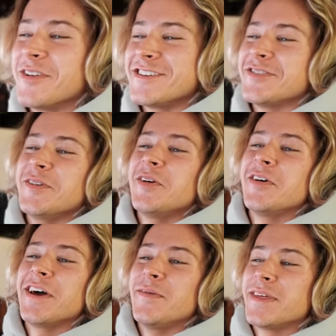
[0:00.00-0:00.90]
want to show
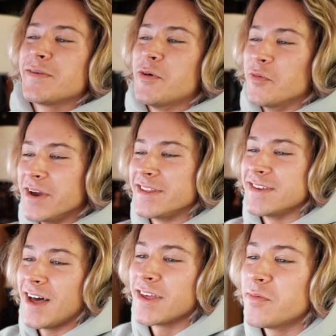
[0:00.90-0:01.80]
y'all yet. I think I'm
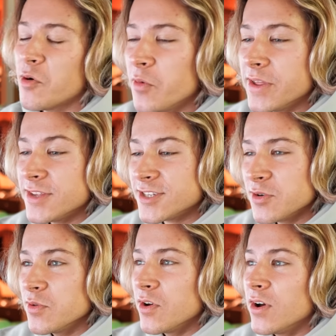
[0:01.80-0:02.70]
gonna wait to
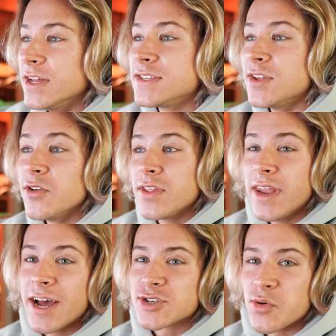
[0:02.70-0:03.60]
show y'all. It's still in the
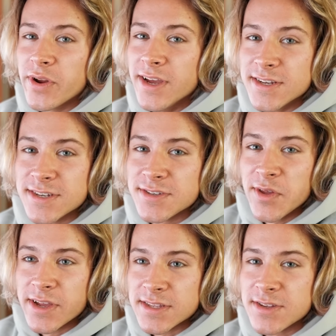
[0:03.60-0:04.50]
natural range, so
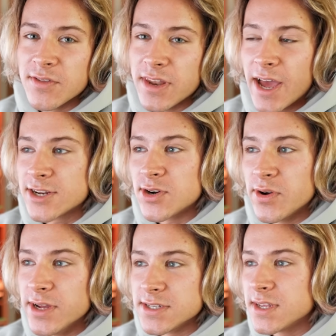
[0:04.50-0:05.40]
like it's still in the natural
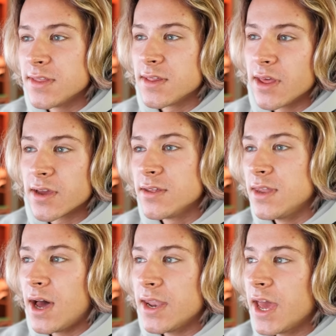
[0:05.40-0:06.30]
range. It's nothing like
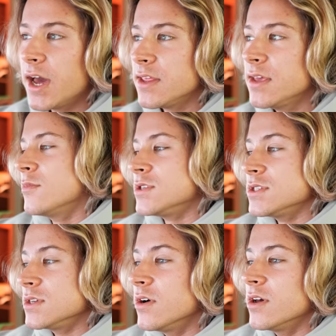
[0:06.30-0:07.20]
not natty, which
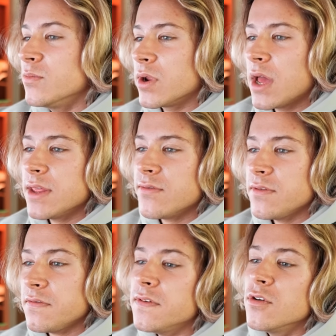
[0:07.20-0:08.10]
is good, but I
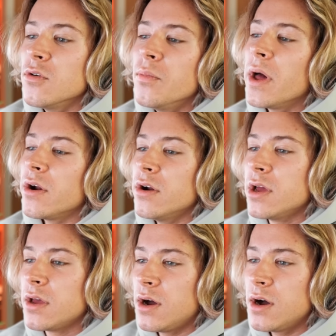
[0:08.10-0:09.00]
definitely feel better
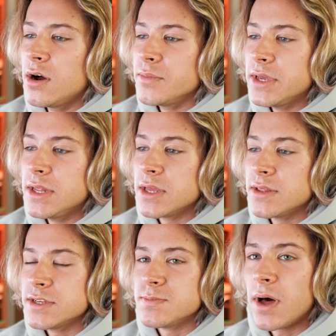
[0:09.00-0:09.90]
eating at
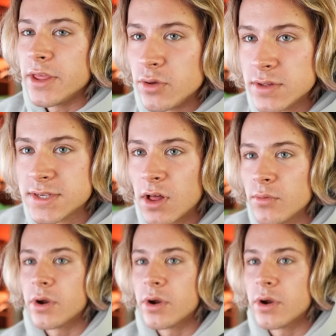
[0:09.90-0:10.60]
this body. Like you can tell